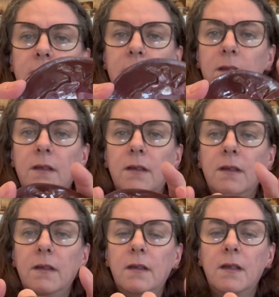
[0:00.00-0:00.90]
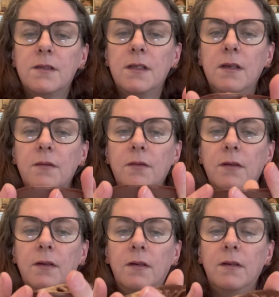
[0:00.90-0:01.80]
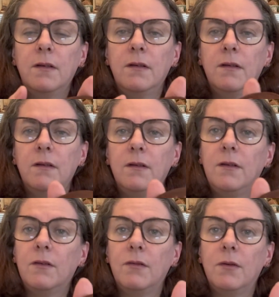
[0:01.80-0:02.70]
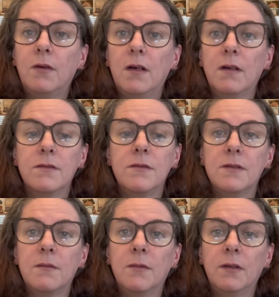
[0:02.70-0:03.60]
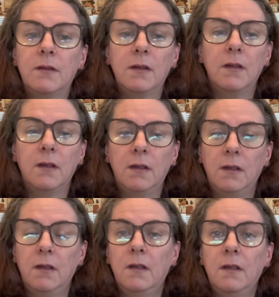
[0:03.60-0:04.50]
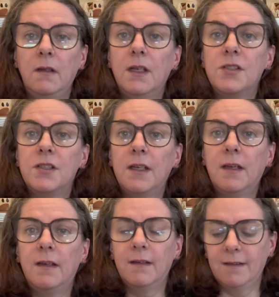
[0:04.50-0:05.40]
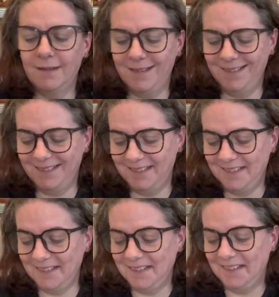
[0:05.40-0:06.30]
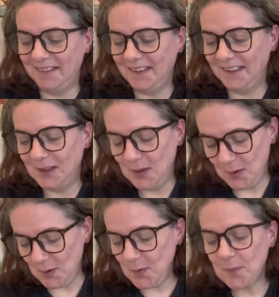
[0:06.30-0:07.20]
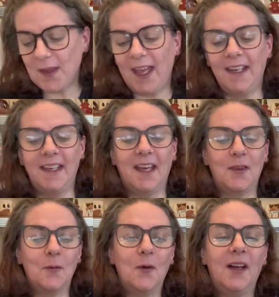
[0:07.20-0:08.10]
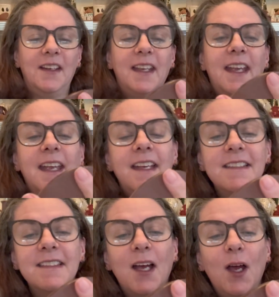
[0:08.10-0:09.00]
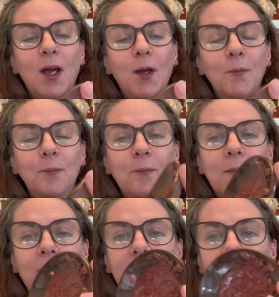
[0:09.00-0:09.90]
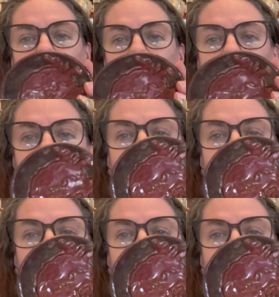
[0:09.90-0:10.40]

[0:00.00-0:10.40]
So you can actually give your real heart to someone next year. And the other one is the